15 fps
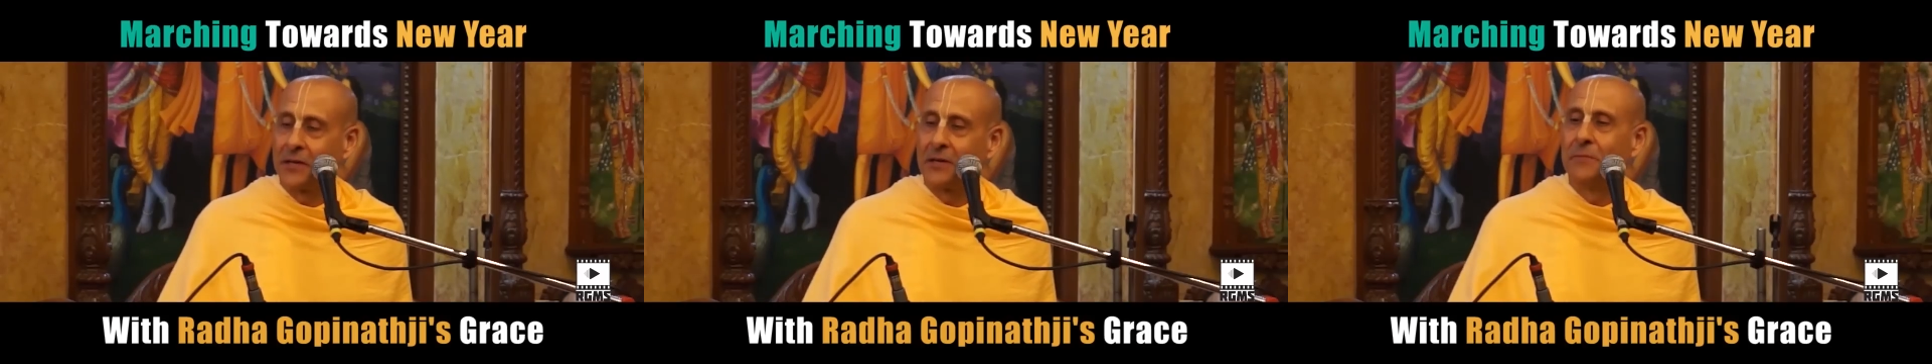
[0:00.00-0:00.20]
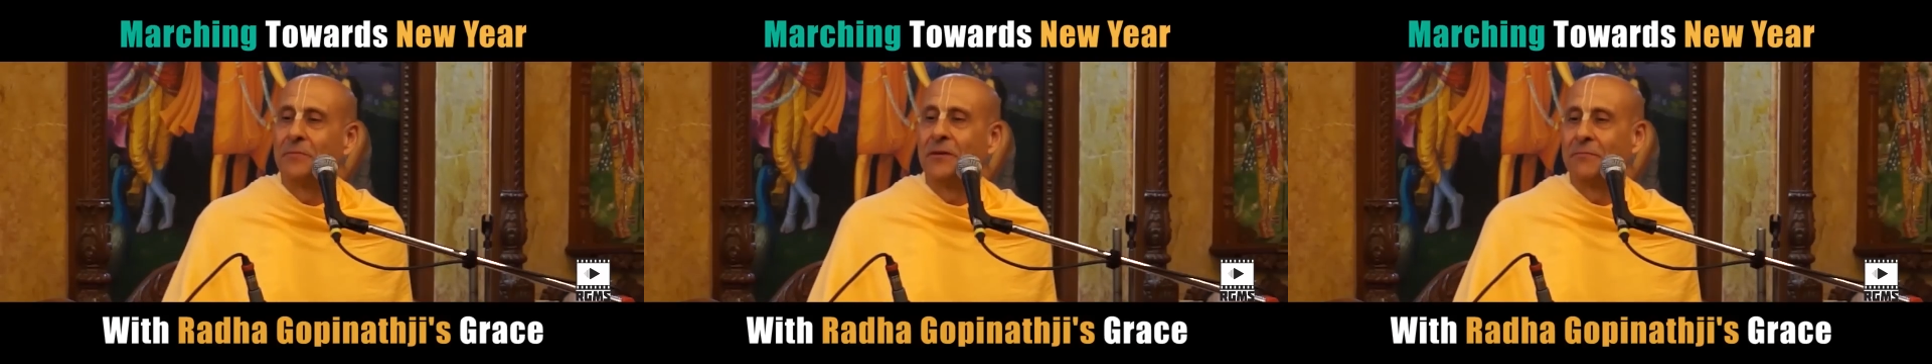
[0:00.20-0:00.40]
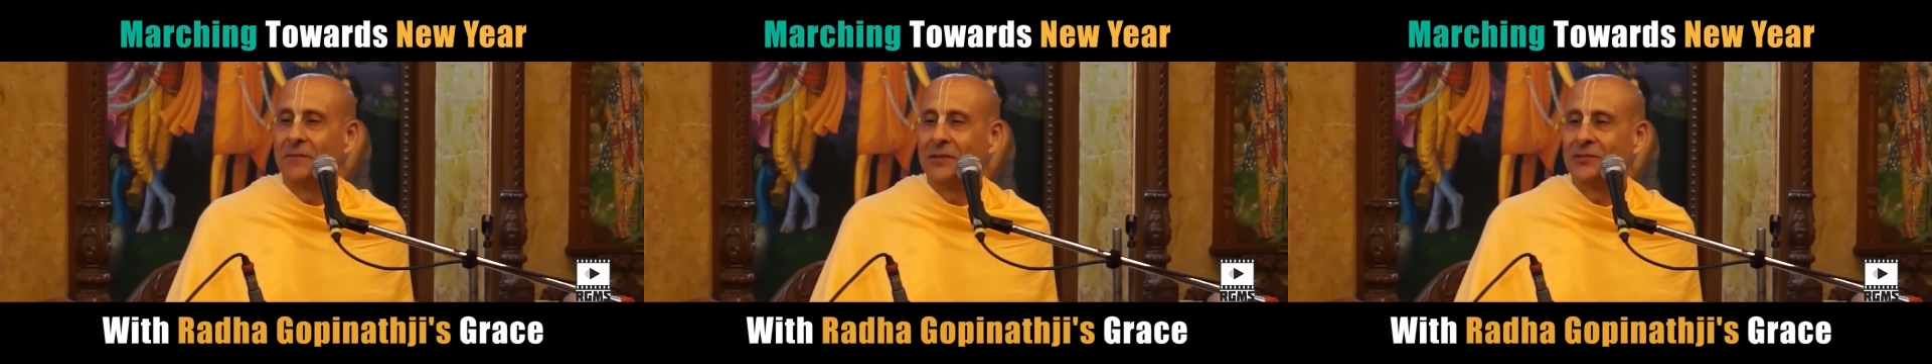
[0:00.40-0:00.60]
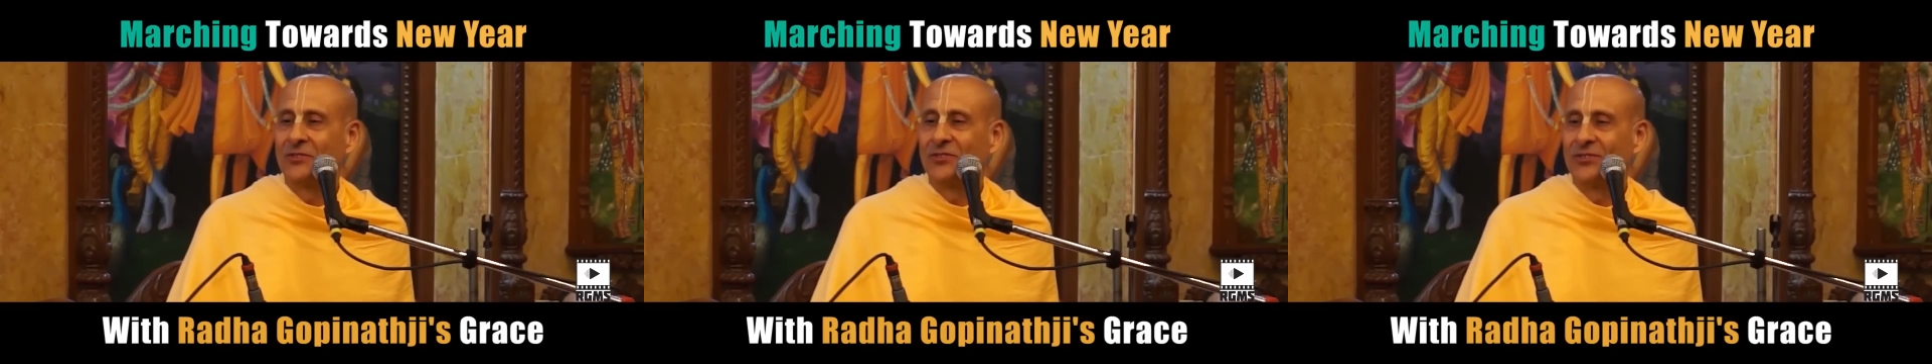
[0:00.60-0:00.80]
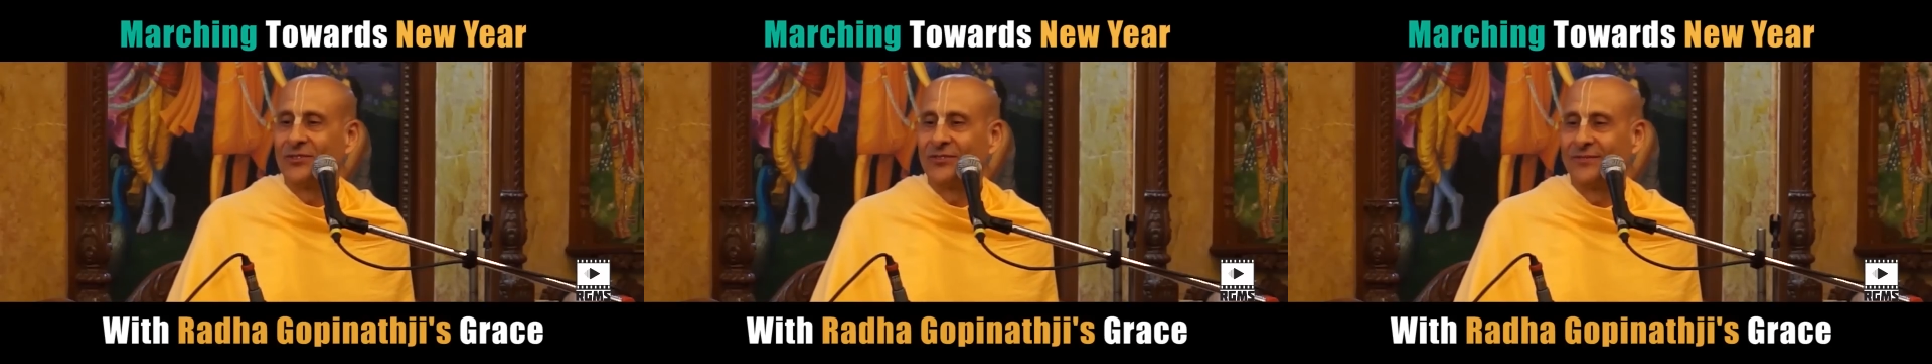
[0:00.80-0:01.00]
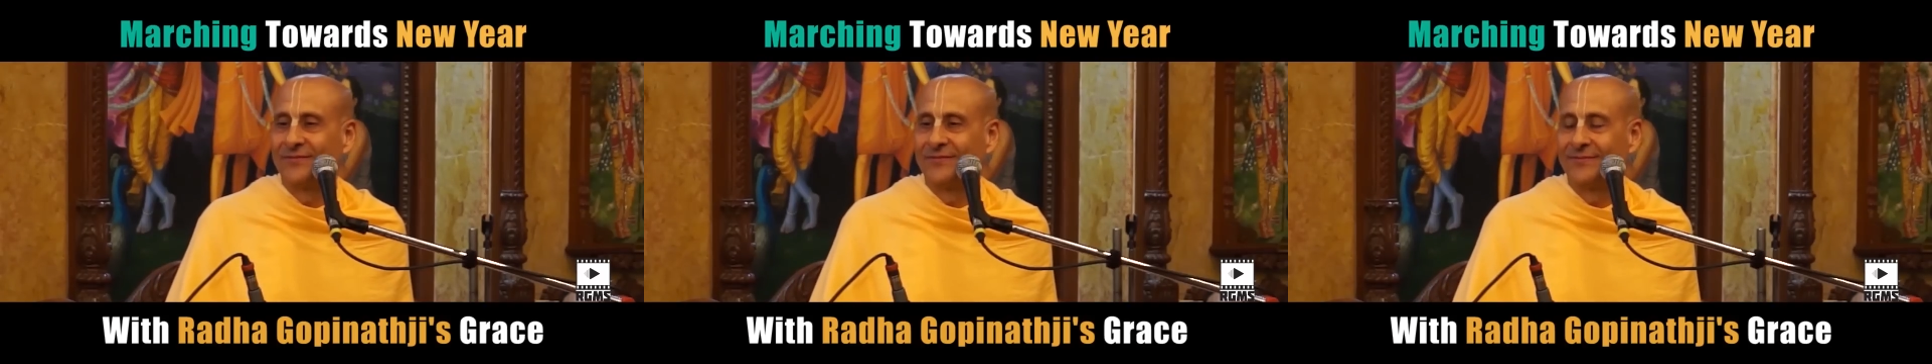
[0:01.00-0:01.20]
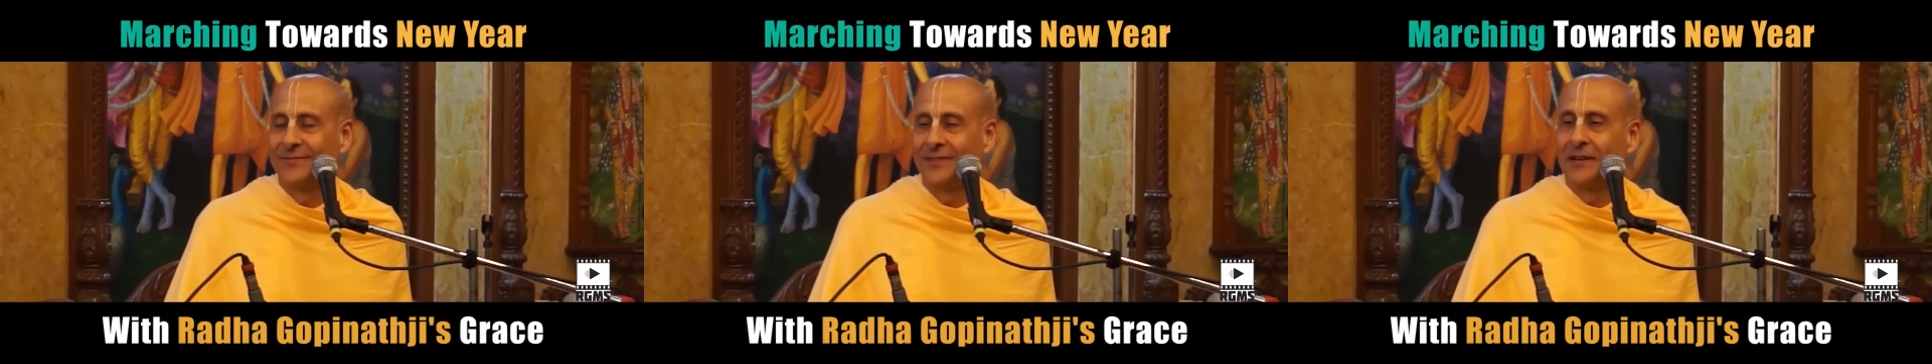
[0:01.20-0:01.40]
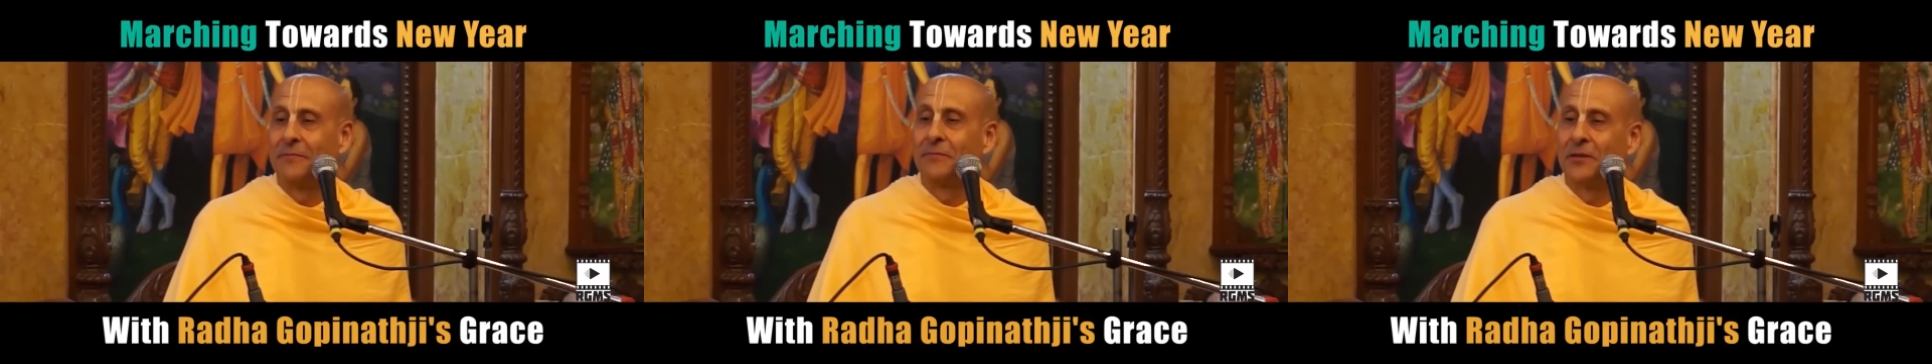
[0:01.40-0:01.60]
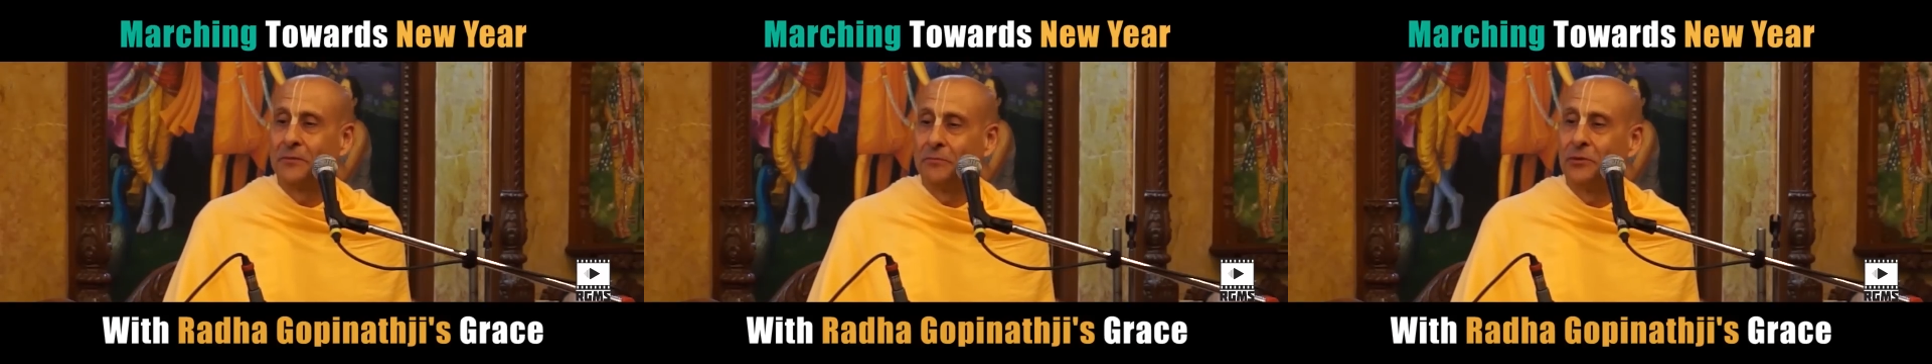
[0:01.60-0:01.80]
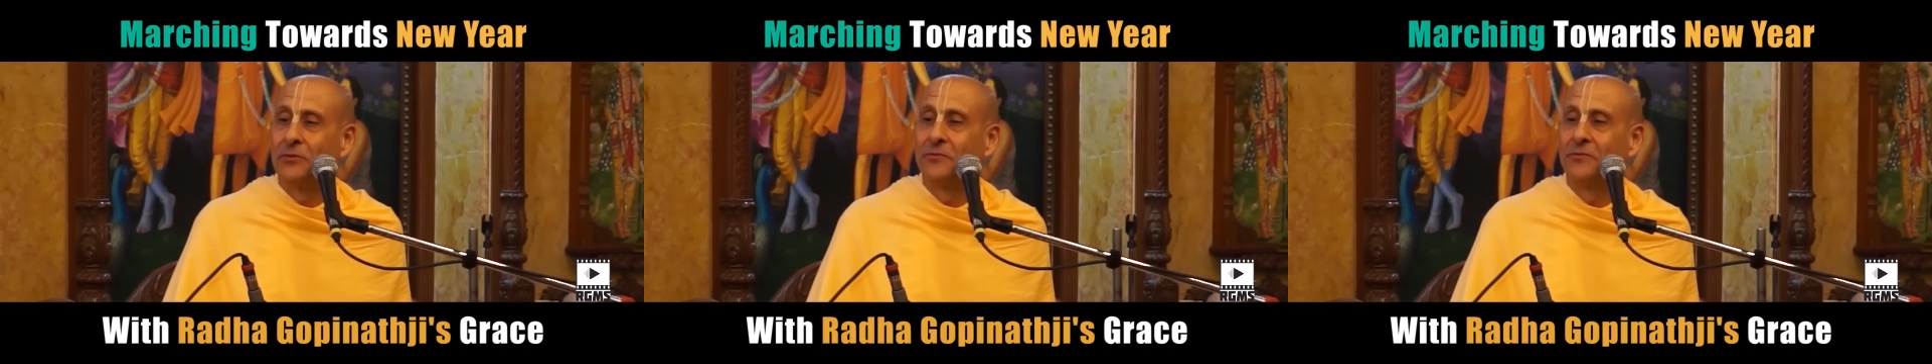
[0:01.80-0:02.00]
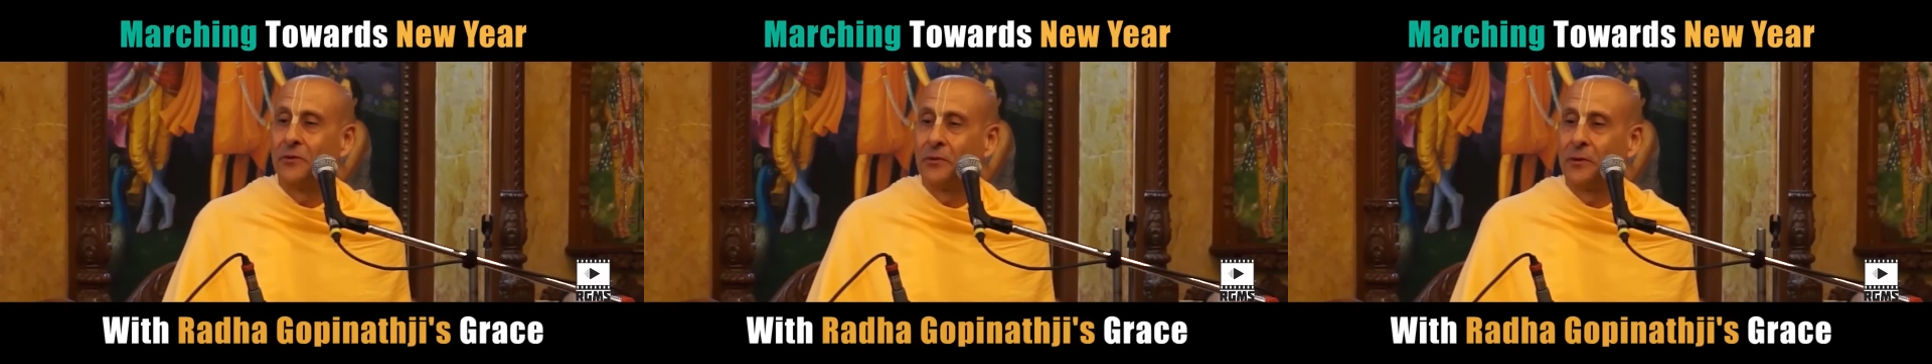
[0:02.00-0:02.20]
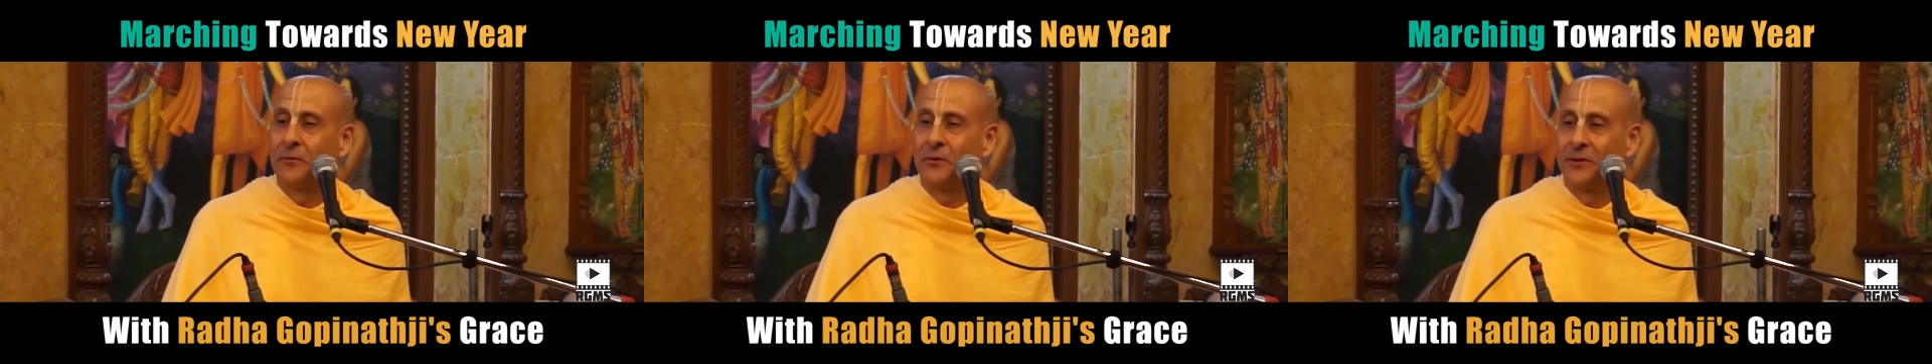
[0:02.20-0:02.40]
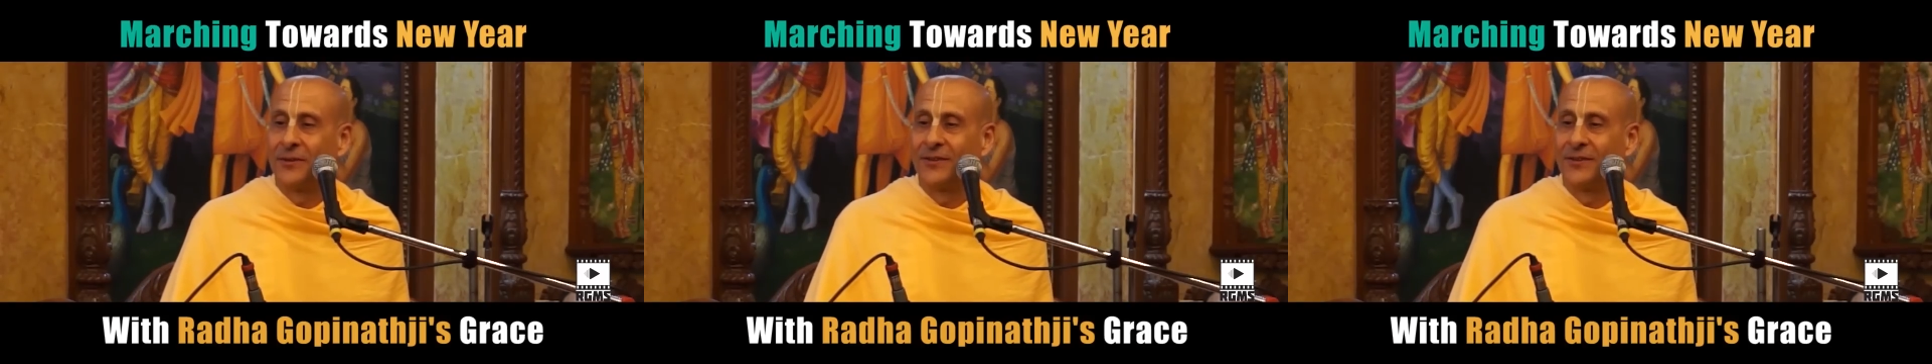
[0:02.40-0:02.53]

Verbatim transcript: commitments. I'm going to move forward.